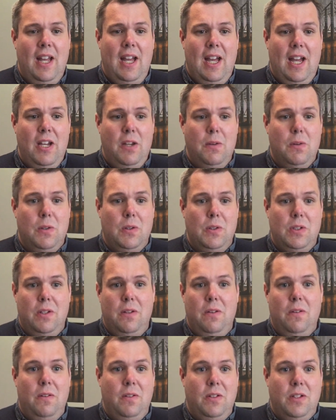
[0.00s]
and you
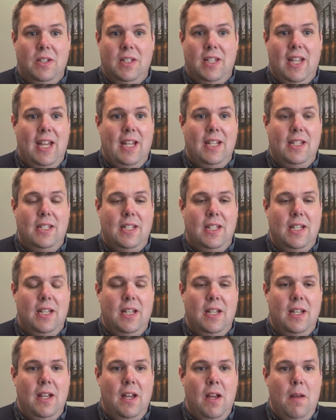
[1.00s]
also just get
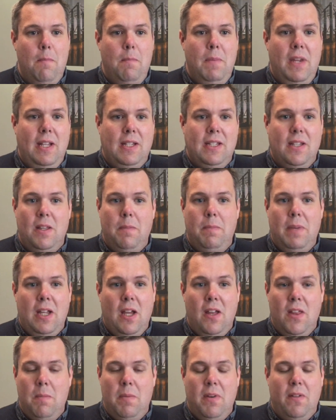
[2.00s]
to meet
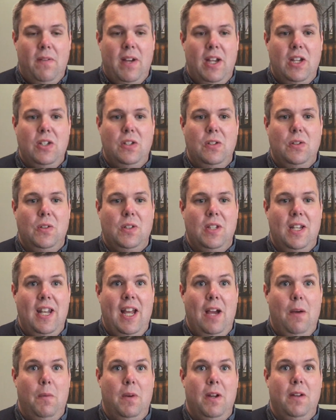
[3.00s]
other professionals and
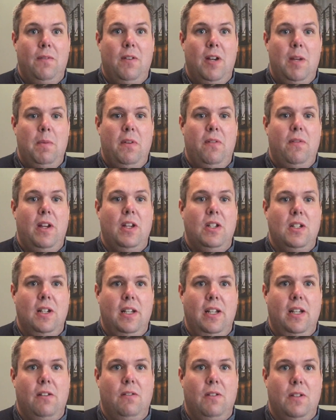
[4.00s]
network very
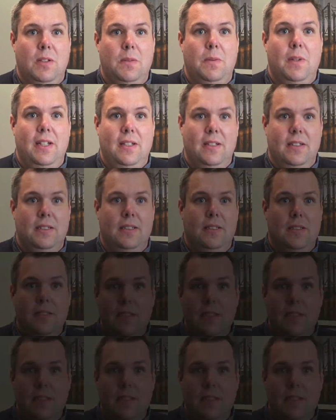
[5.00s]
professionally across Wales.